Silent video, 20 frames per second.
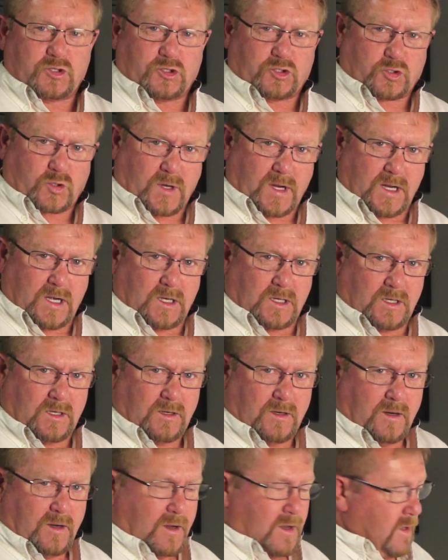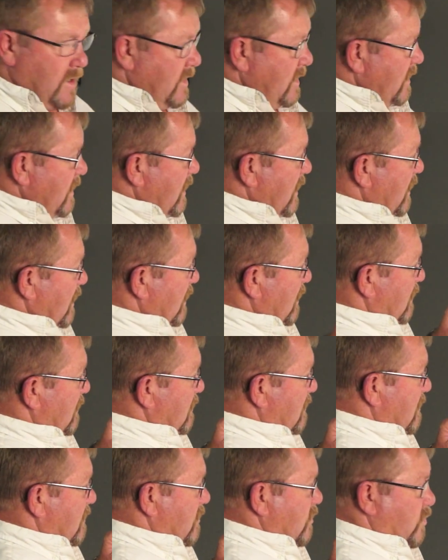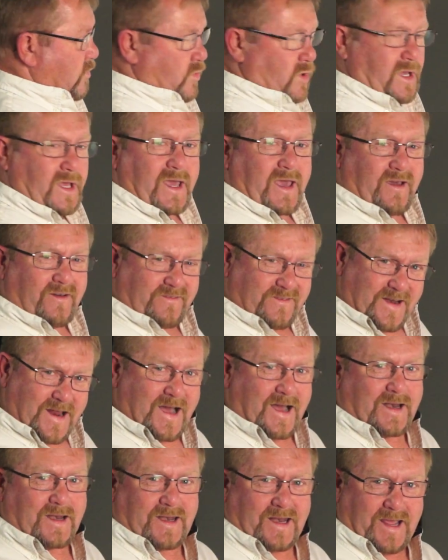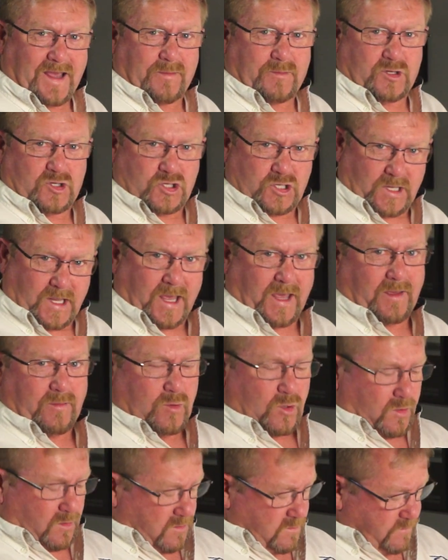the trailer, and we have not damaged cable.